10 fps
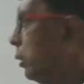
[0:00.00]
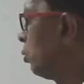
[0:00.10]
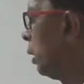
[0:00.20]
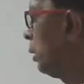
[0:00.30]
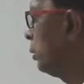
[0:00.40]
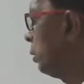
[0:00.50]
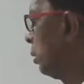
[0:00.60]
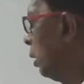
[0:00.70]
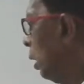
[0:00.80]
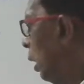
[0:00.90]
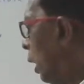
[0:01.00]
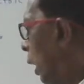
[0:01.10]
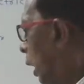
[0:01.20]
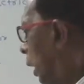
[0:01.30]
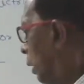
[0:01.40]
Okay, students.
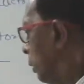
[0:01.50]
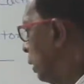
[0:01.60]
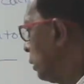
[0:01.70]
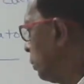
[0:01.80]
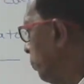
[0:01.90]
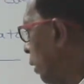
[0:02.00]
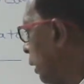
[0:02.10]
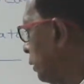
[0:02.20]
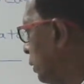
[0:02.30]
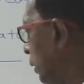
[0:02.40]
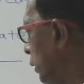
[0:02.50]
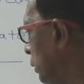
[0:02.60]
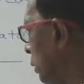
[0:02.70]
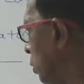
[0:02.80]
This brush